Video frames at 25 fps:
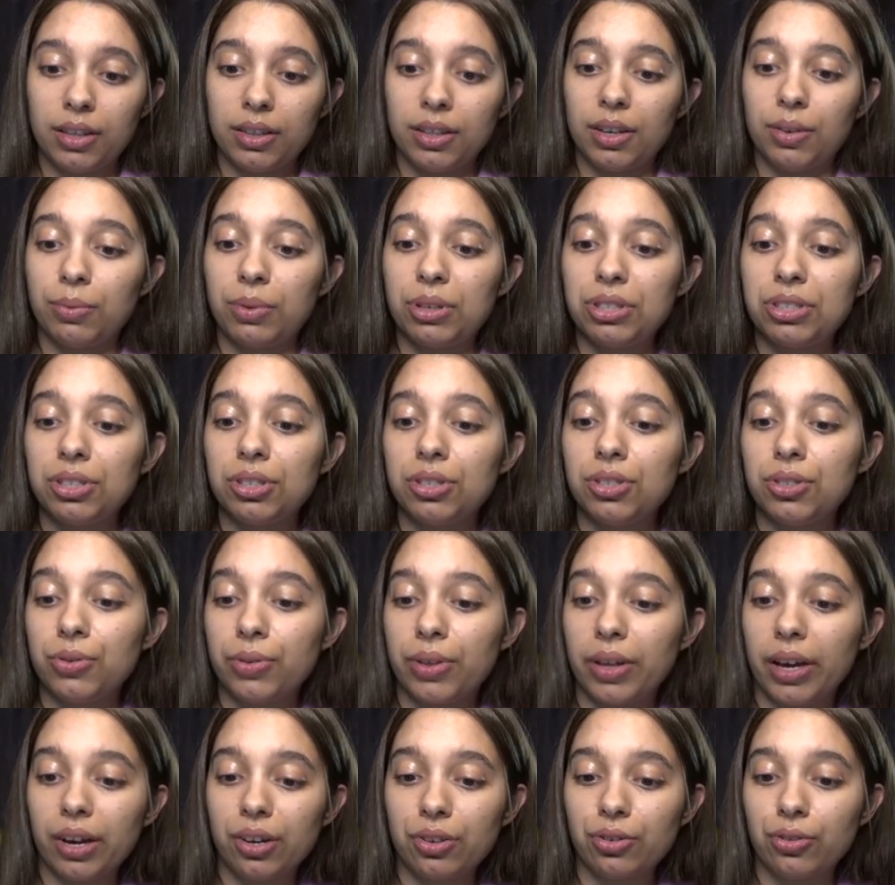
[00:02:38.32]
Then once you do
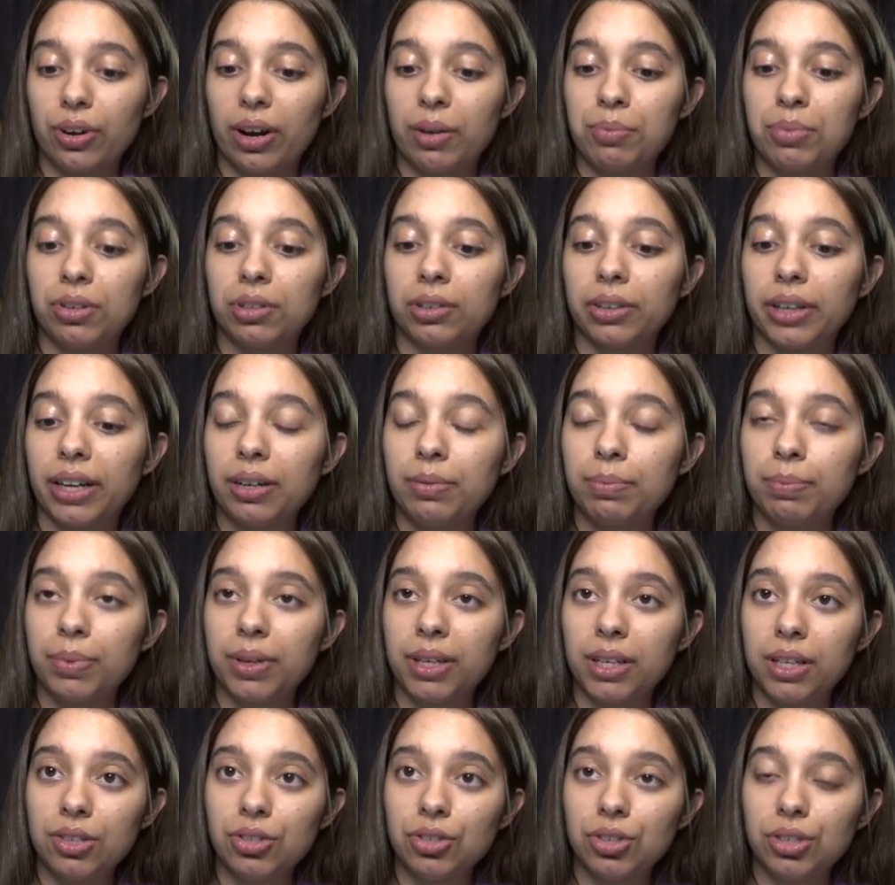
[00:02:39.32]
that, grab your light
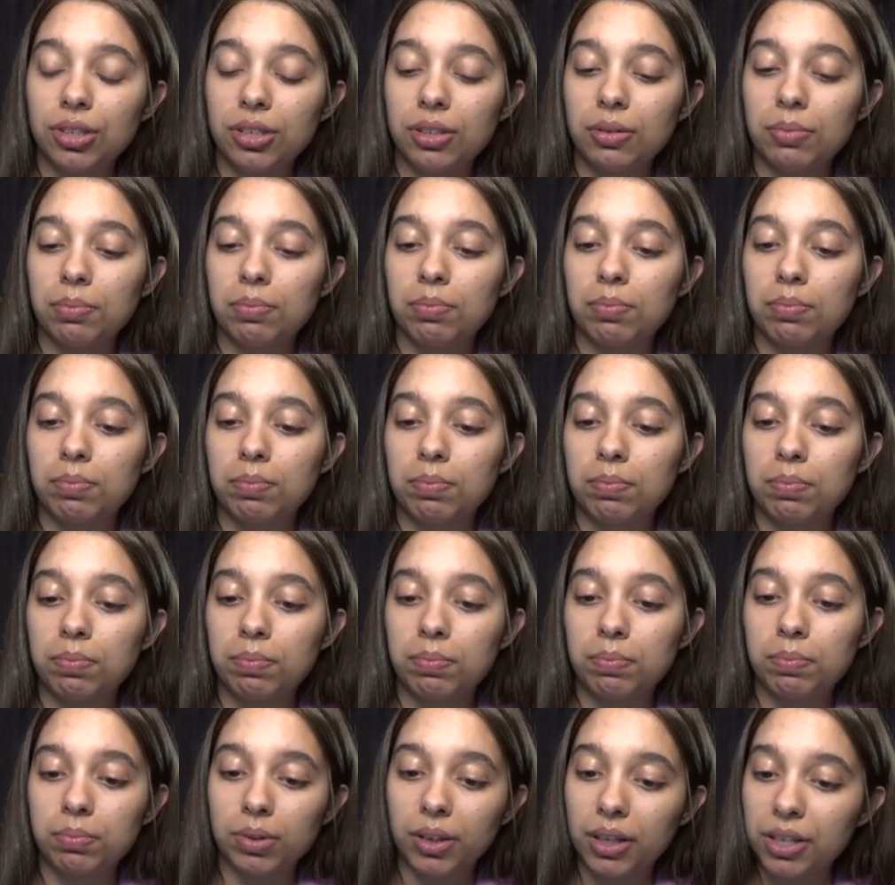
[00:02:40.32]
peach,
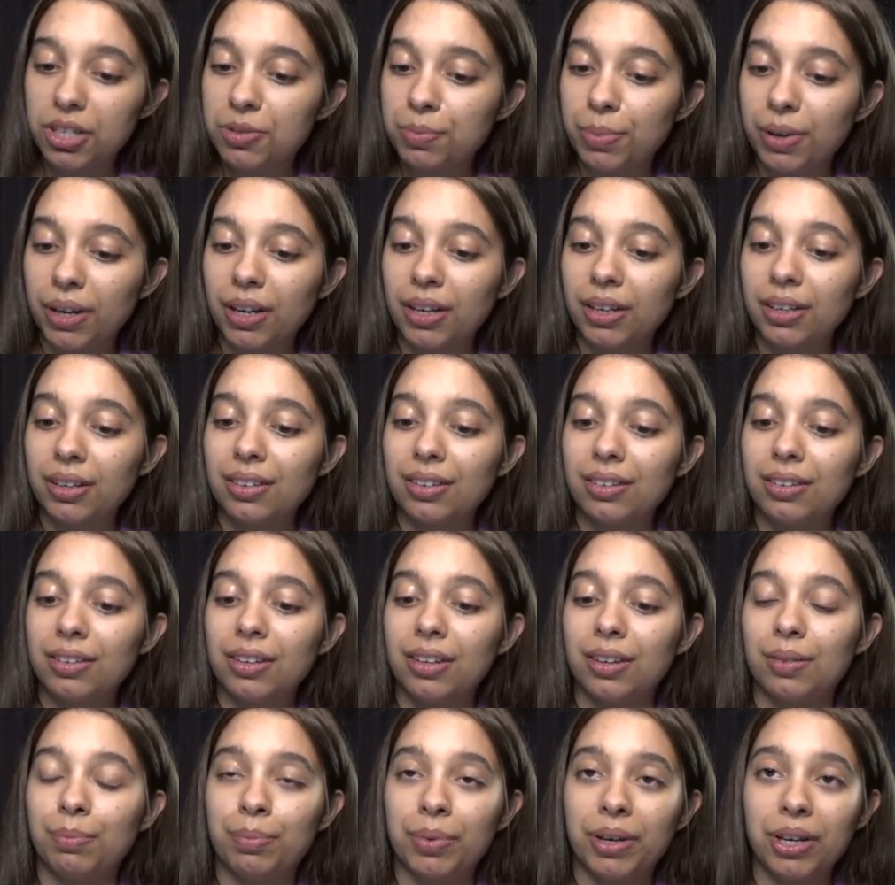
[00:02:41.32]
blush pink,
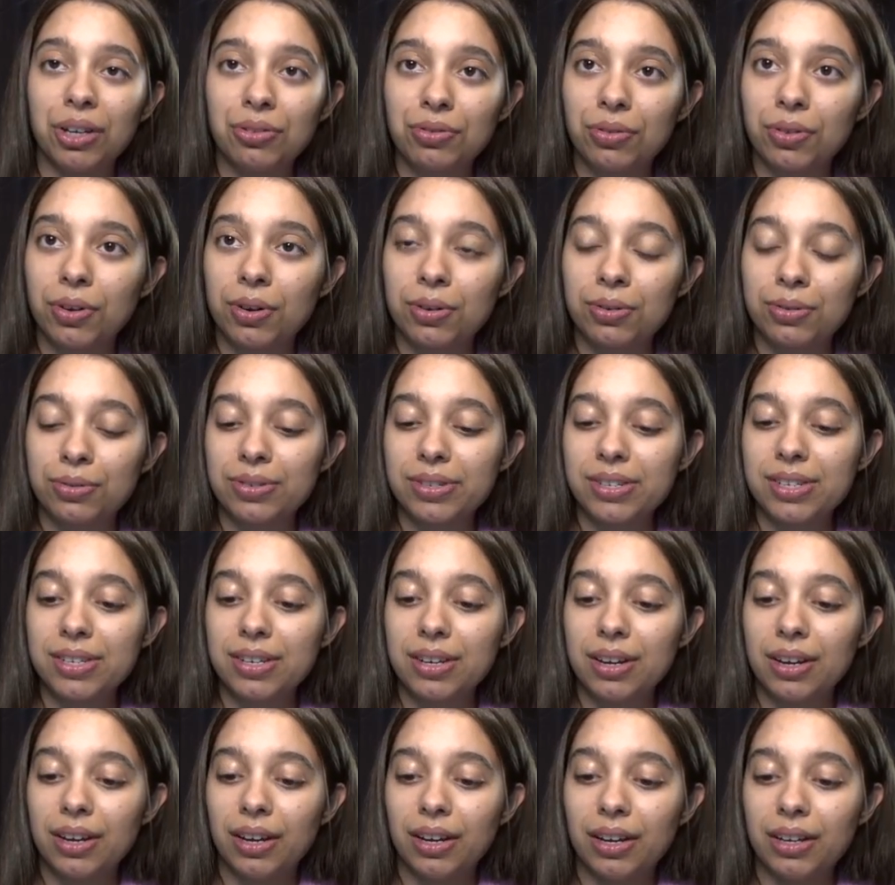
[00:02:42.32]
and pink rose
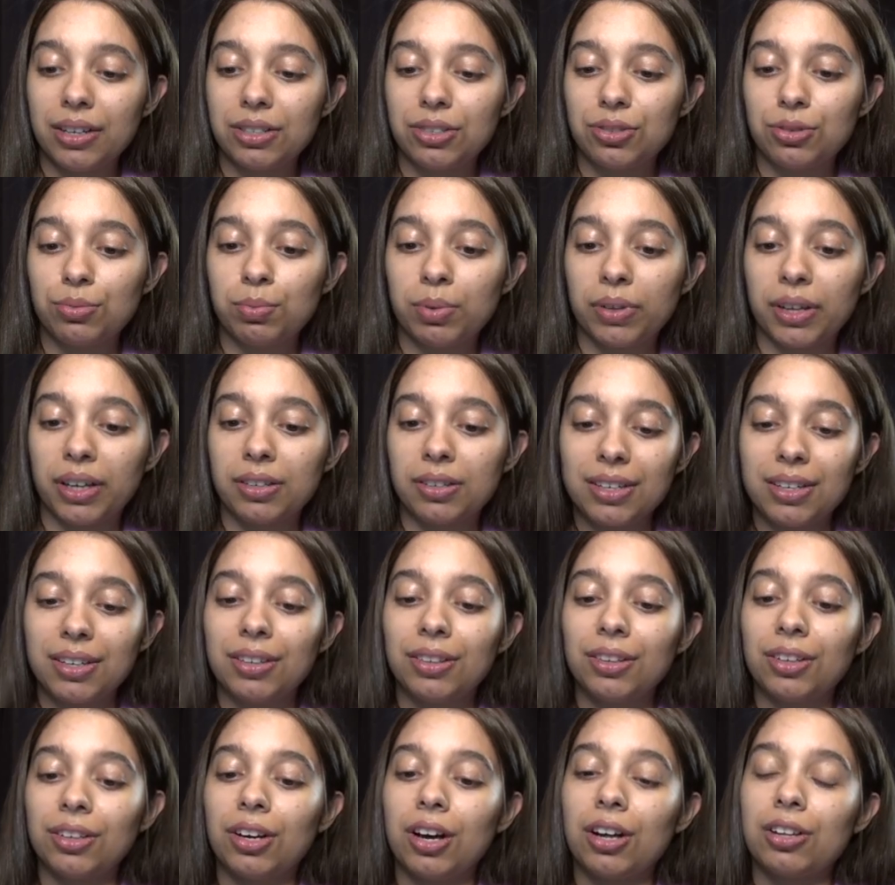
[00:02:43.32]
to blend
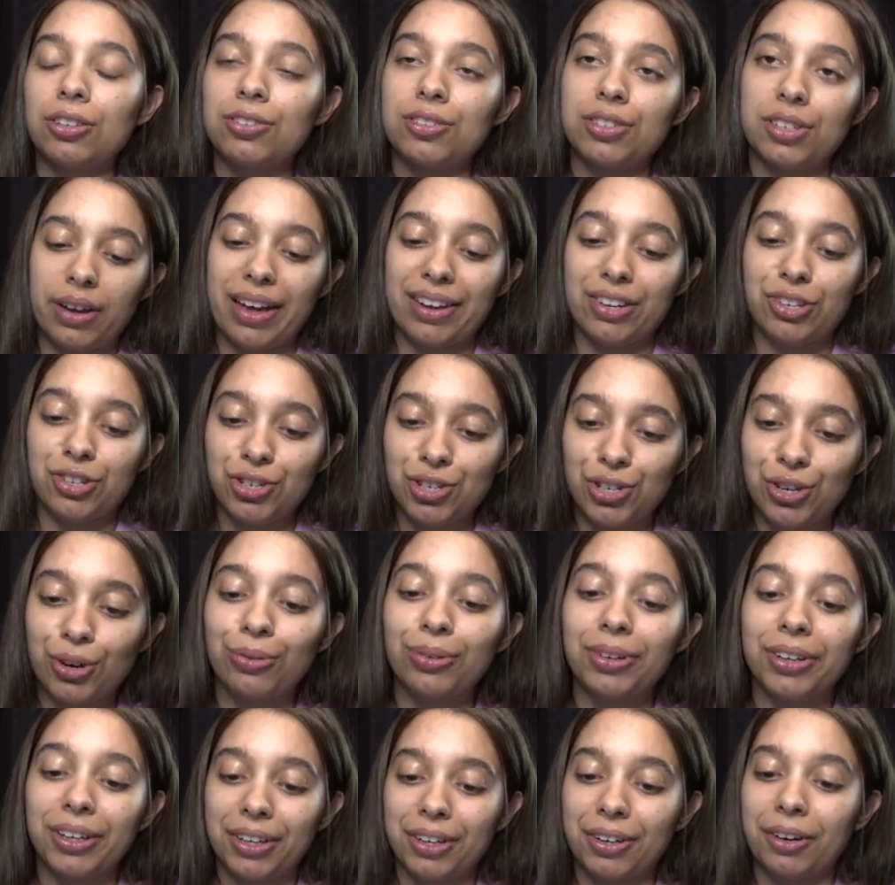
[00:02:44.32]
in the colors as
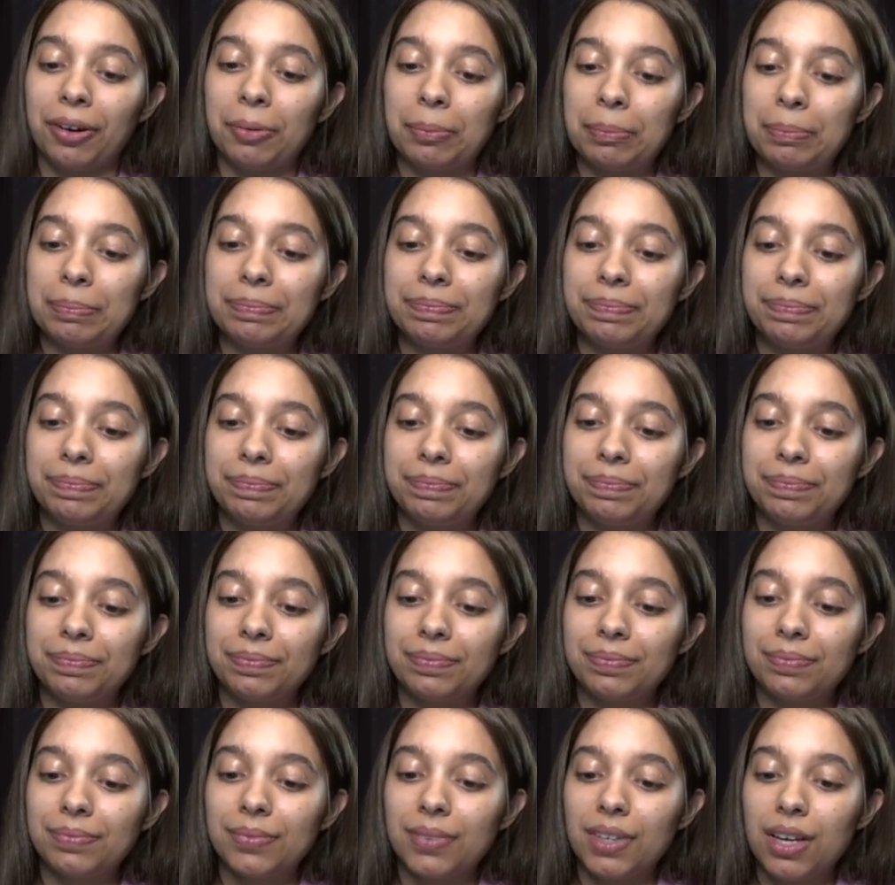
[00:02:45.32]
shown here.
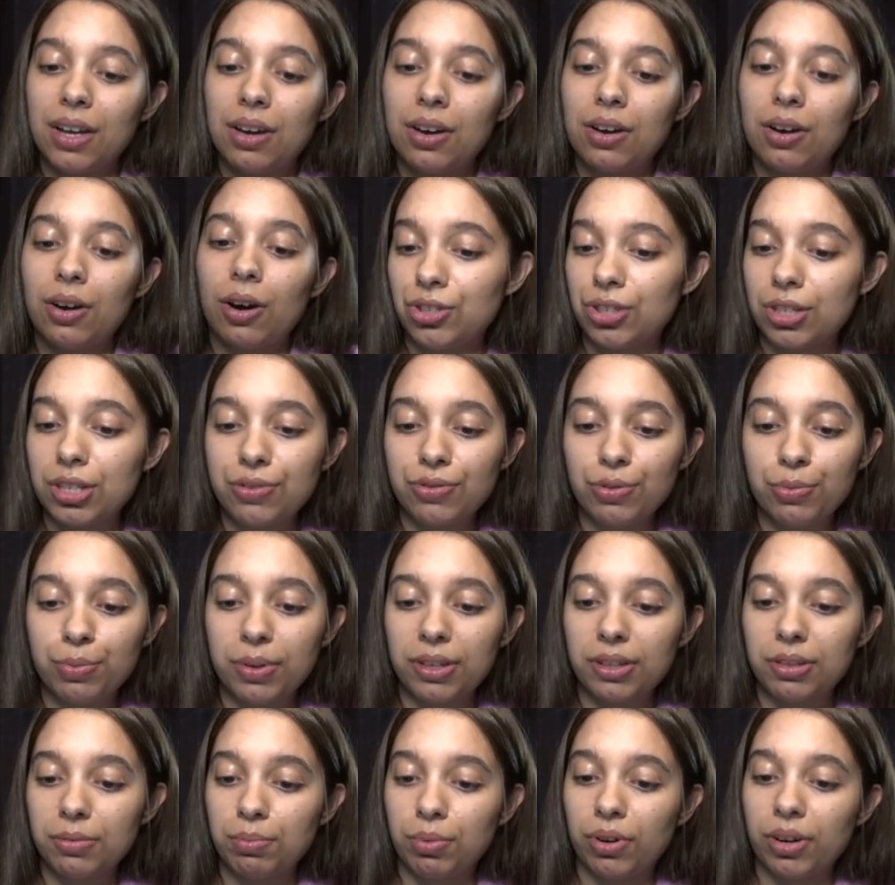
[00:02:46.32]
Just
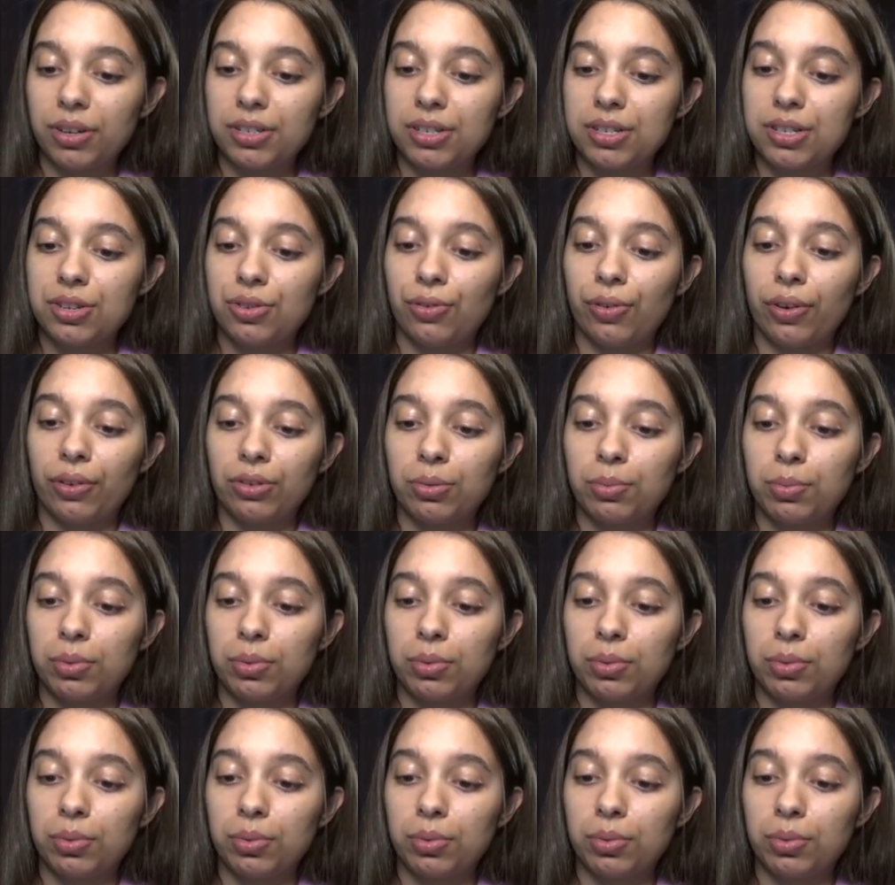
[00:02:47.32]
repeat the process throughout the